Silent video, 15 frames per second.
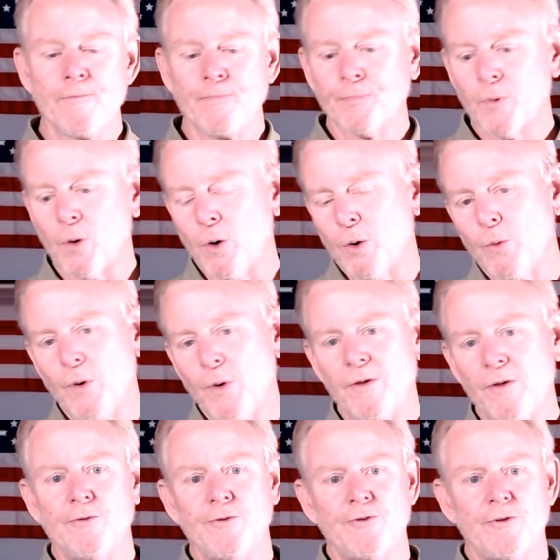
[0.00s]
or whether
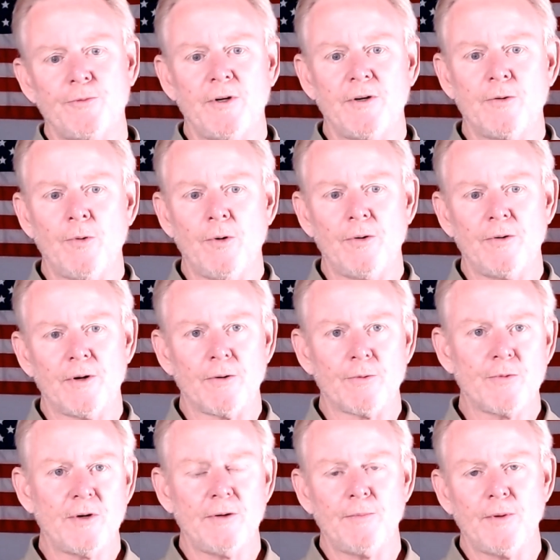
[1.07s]
you should be quoting a
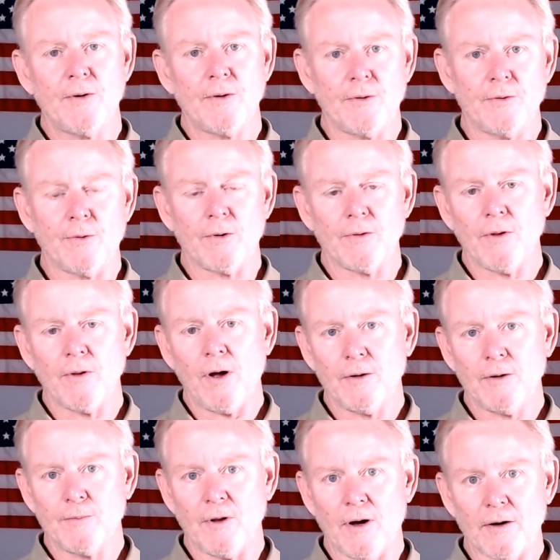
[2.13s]
rebuild or a long
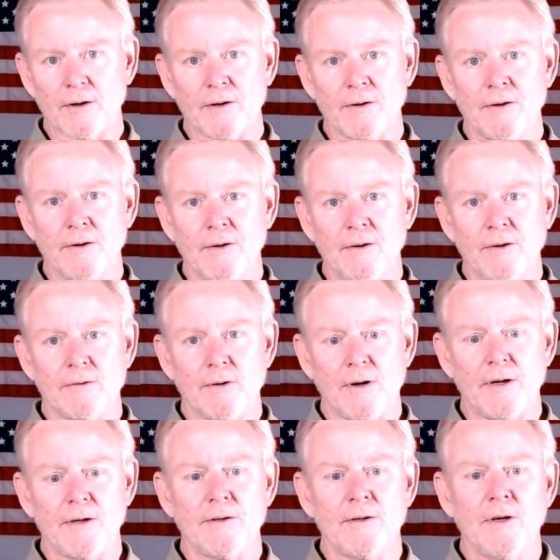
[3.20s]
block,
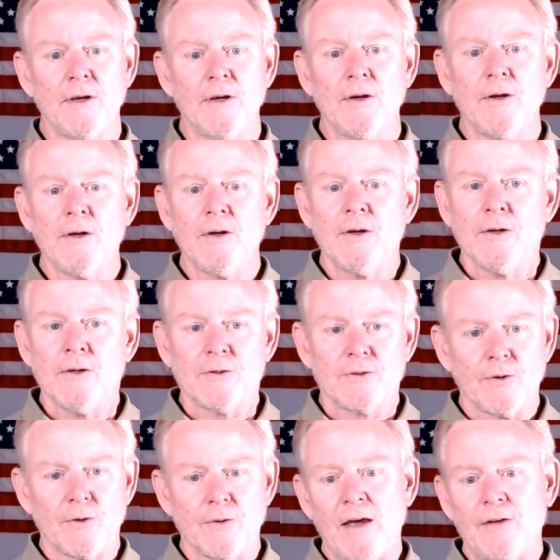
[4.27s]
right? So
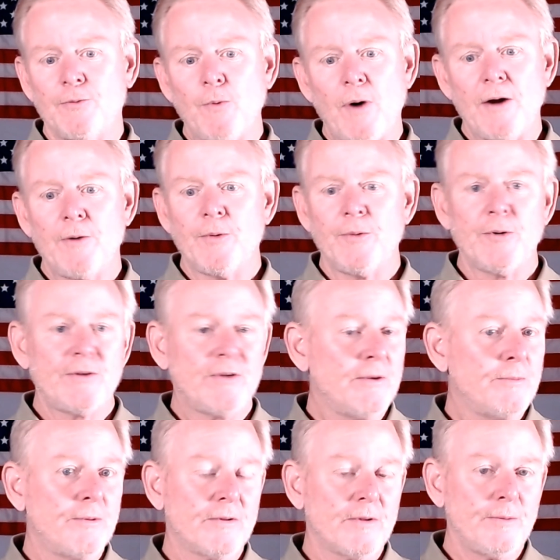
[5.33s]
that's why we would
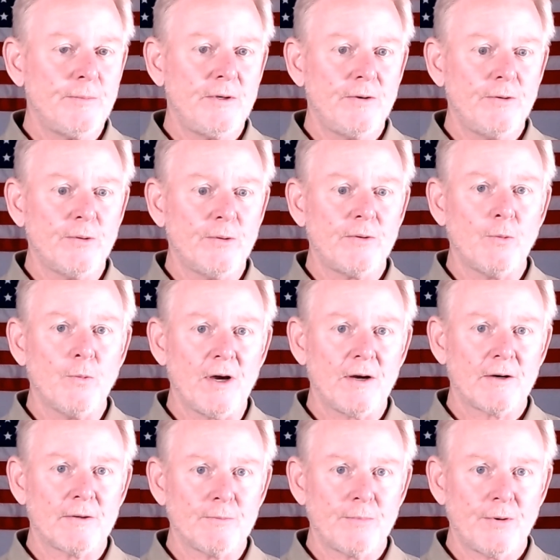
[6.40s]
typically be doing a wet
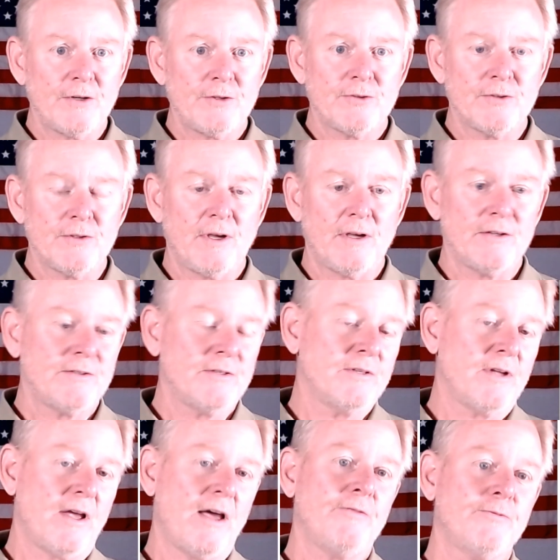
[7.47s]
compression test, is
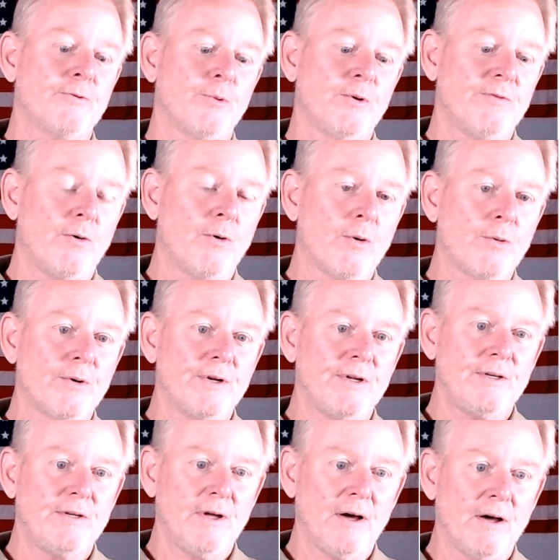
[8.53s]
after we've already
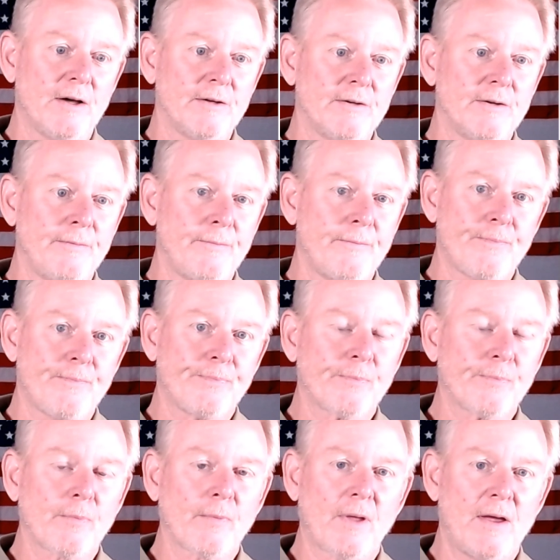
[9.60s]
done
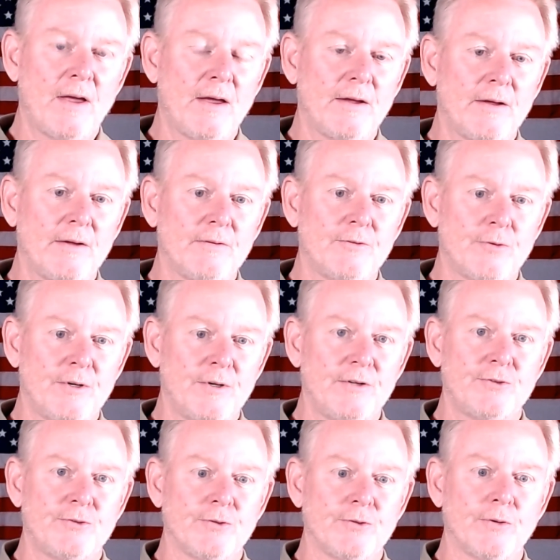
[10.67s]
a
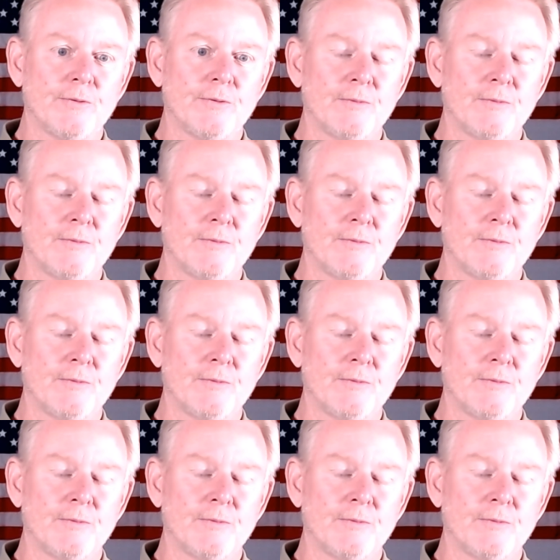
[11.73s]
traditional